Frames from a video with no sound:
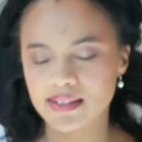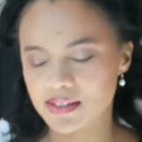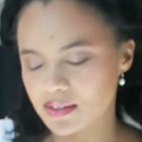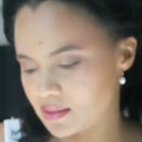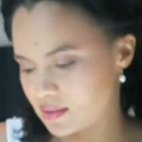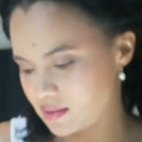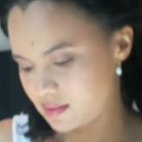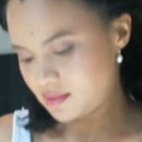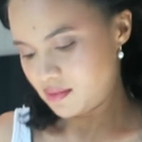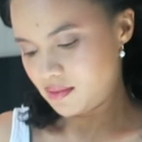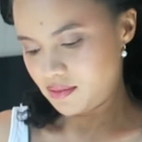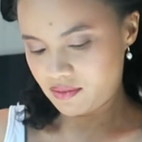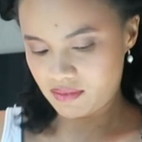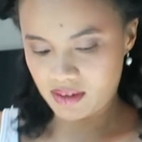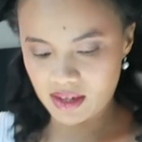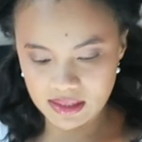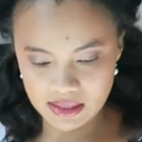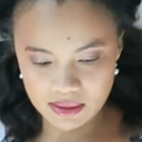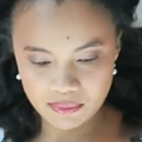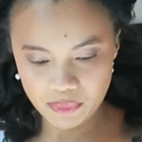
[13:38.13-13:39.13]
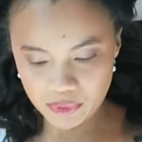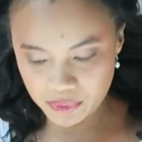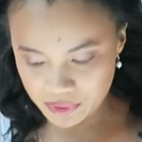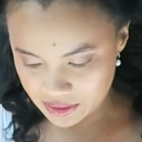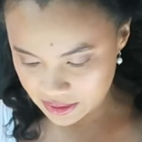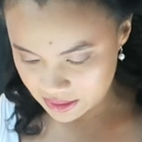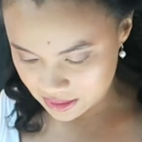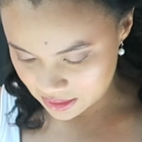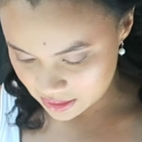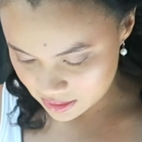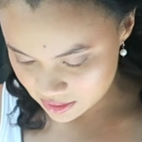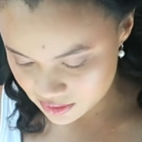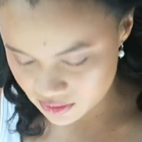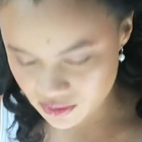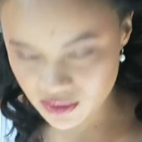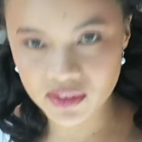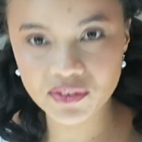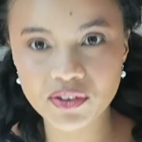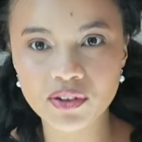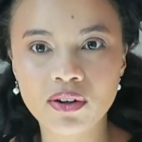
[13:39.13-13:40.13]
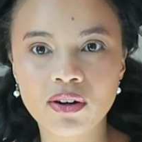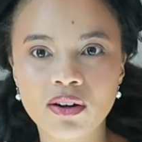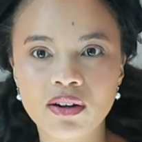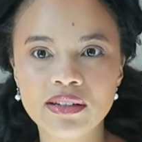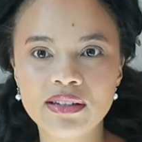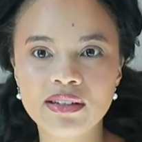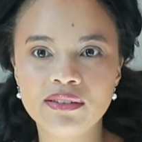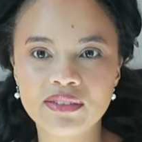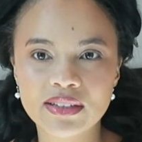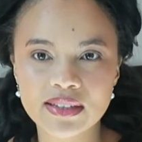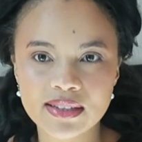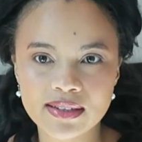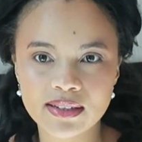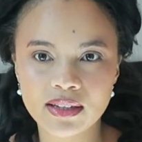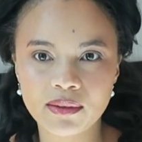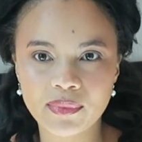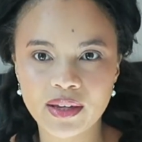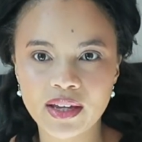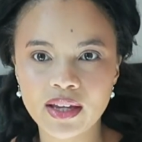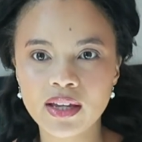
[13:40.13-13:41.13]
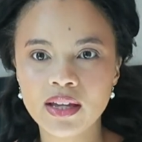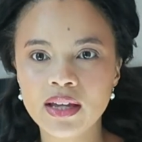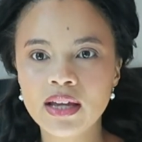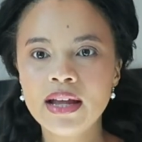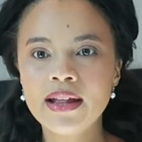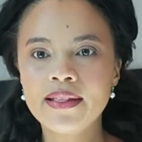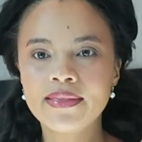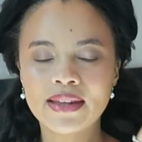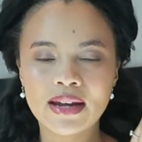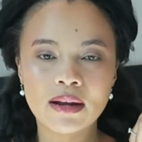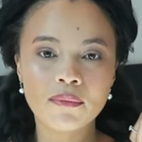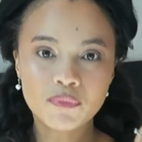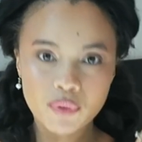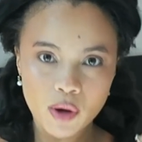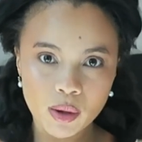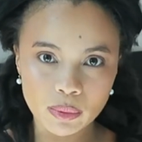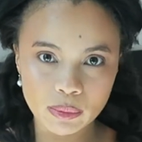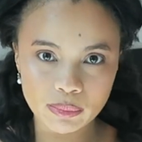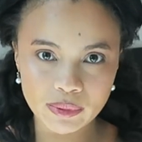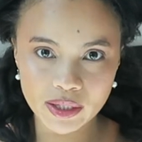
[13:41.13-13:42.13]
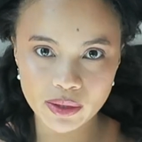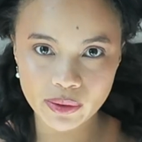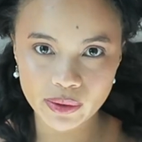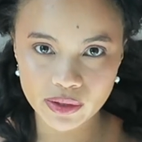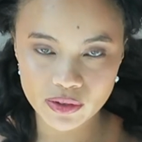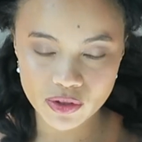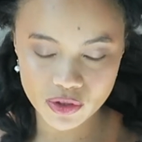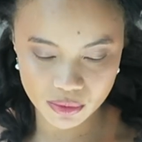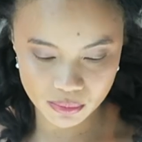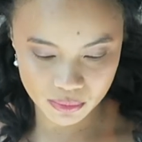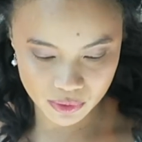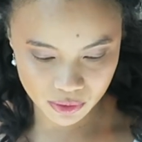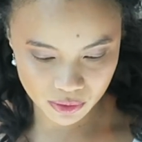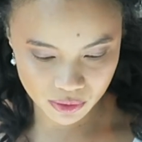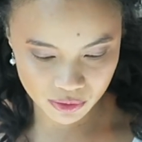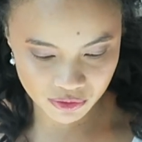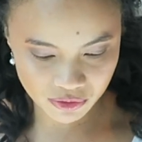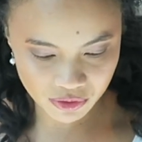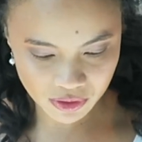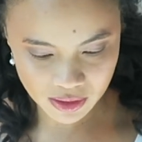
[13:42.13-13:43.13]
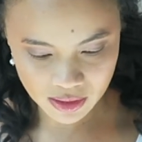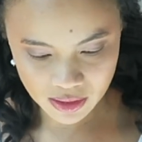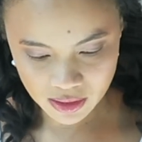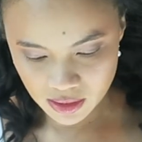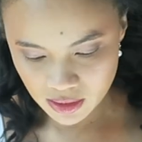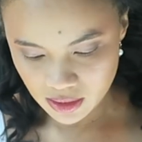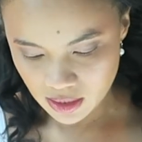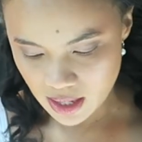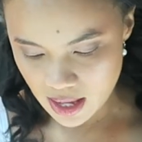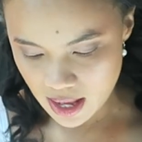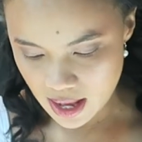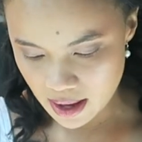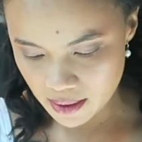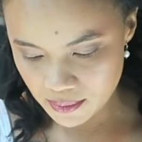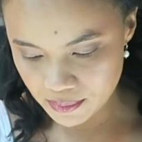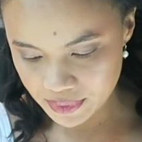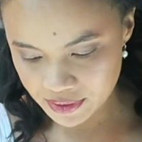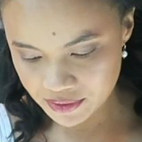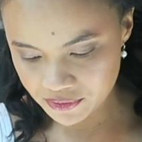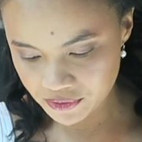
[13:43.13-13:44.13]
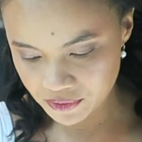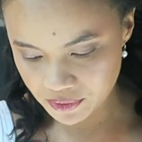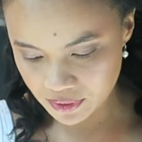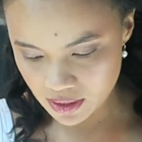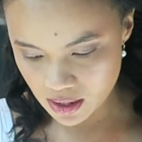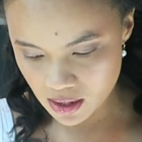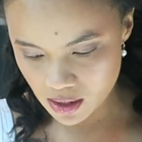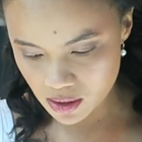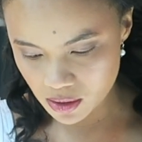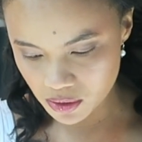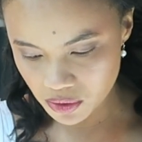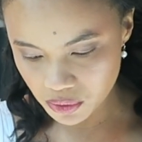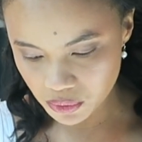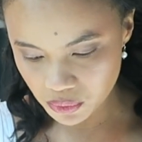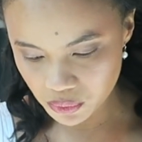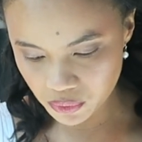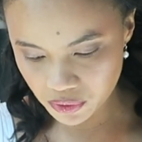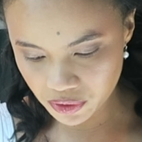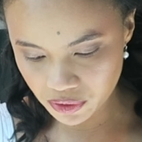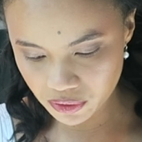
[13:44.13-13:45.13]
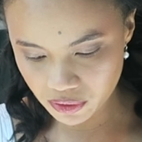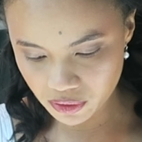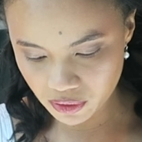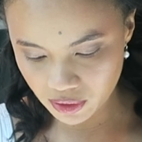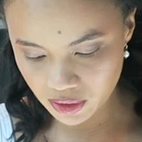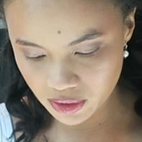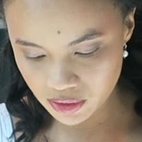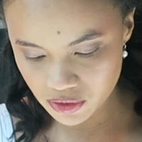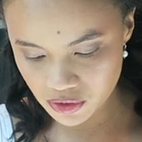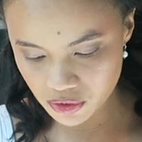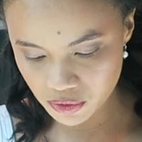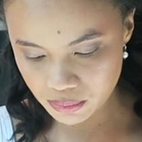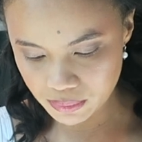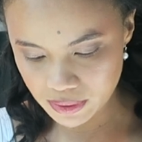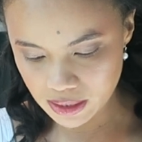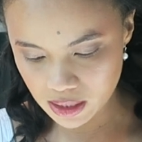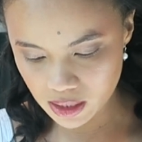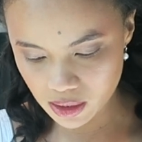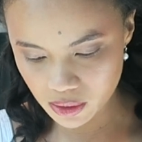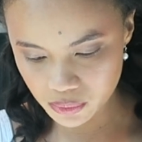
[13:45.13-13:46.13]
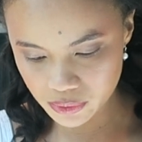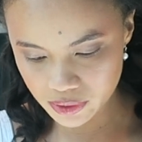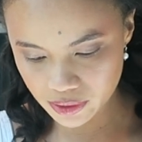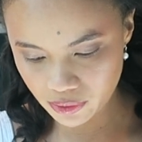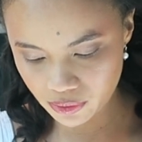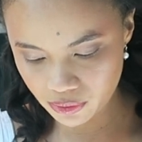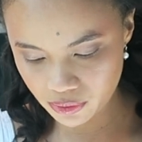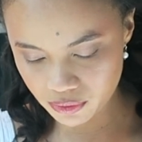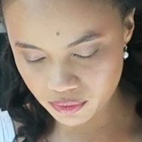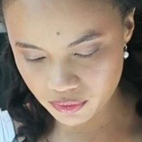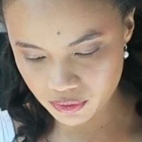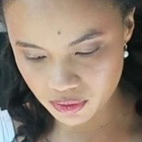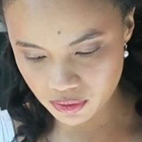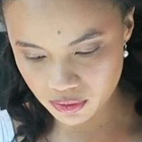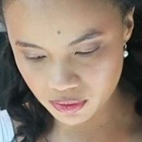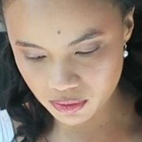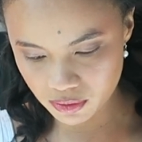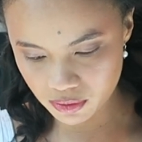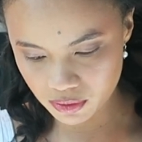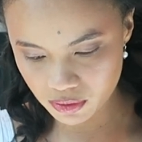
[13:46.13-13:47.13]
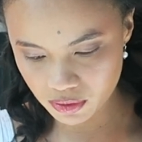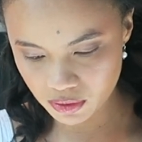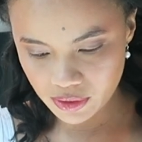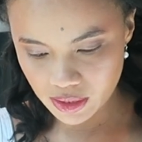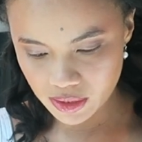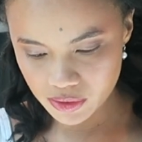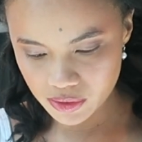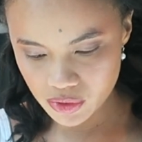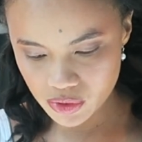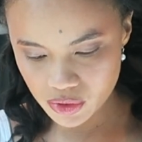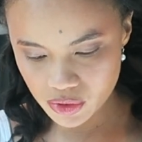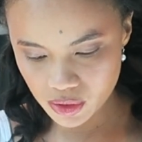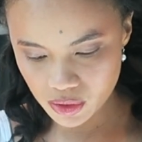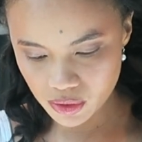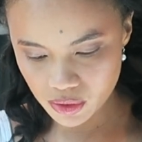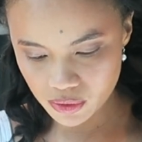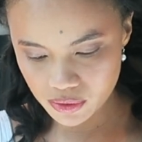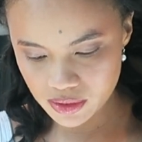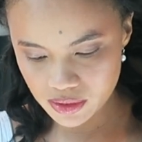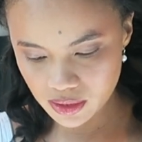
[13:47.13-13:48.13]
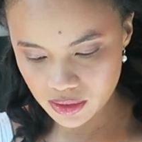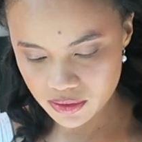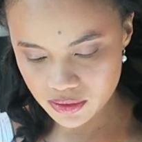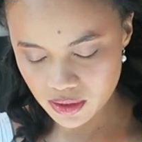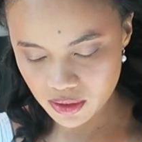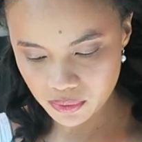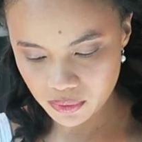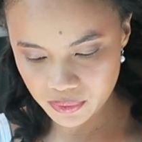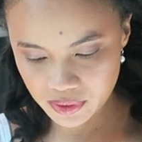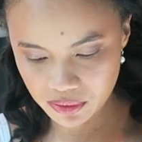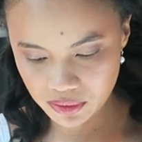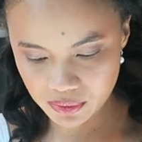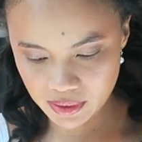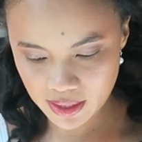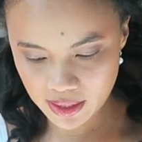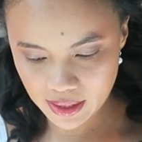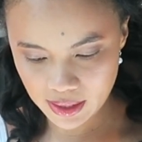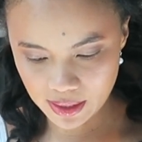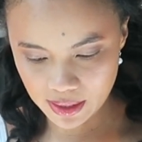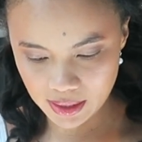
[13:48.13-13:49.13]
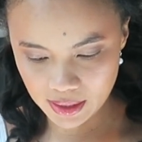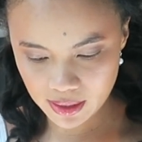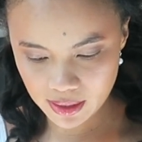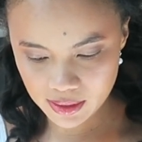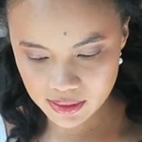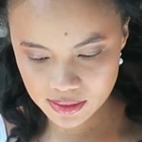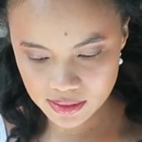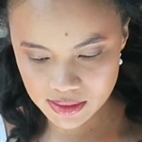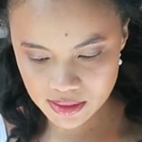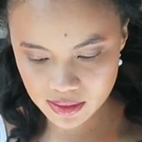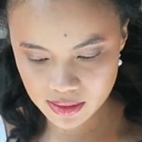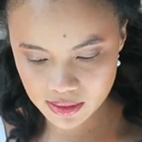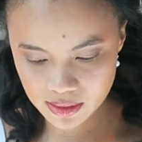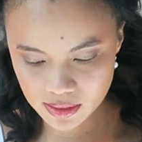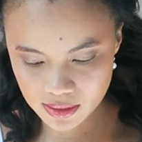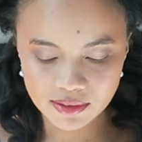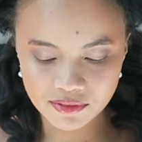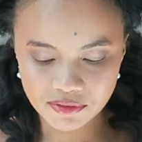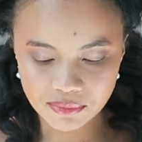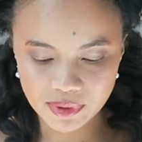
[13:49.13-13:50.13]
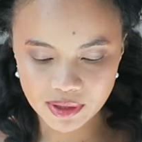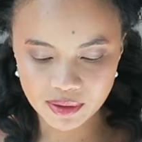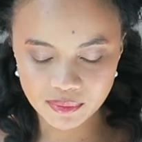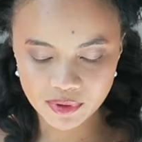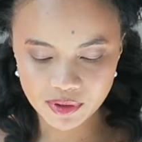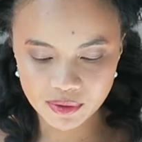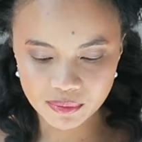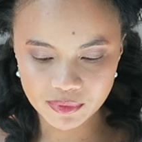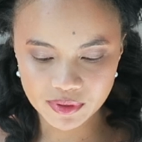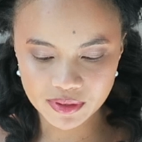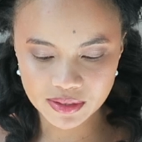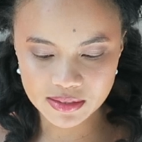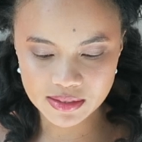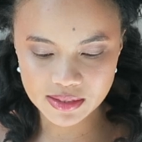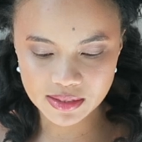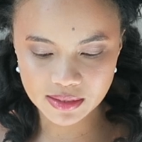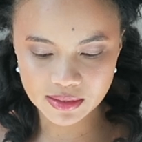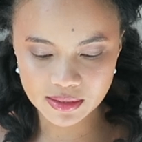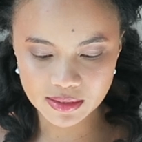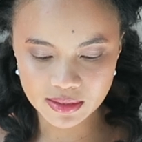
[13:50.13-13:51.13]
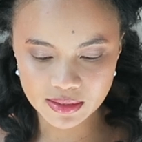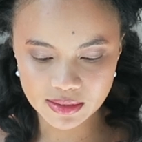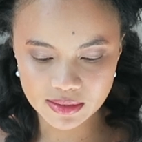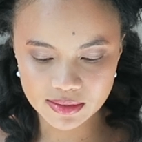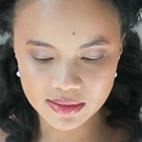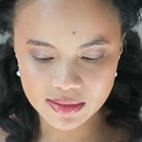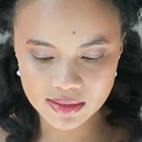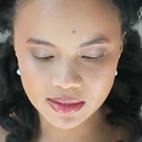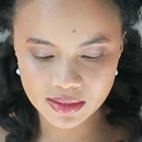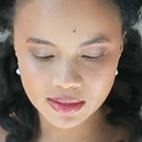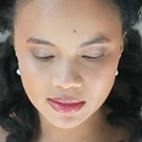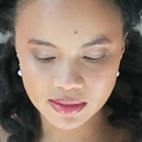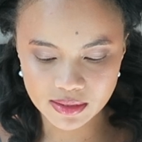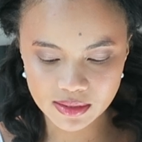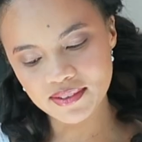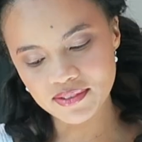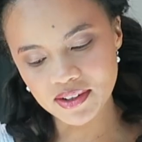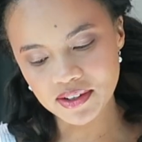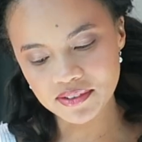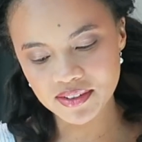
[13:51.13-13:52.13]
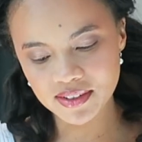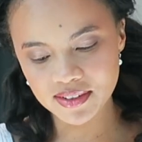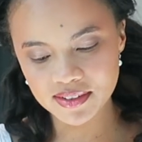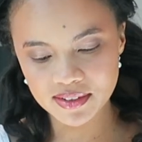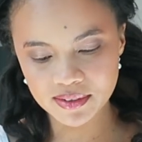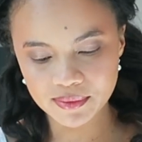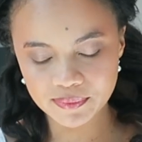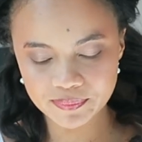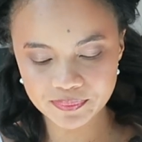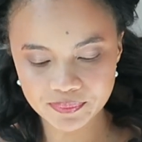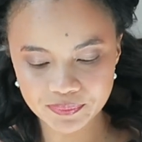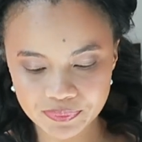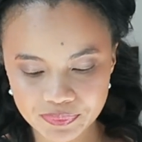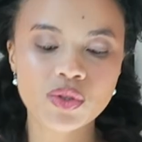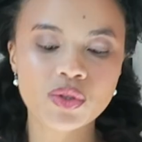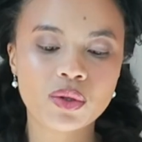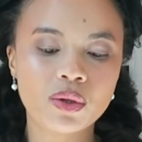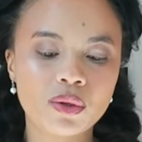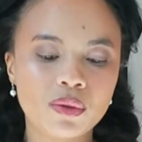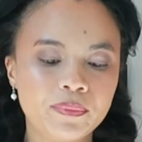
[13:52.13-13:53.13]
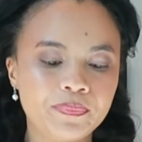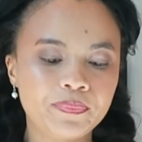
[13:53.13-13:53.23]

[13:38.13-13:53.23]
it really poorly so that you can't even see me, then I'm probably going to move. But for now, we're going to power through. Okay, so TikTok, where you at? Give me a moment, girlies. I found it. So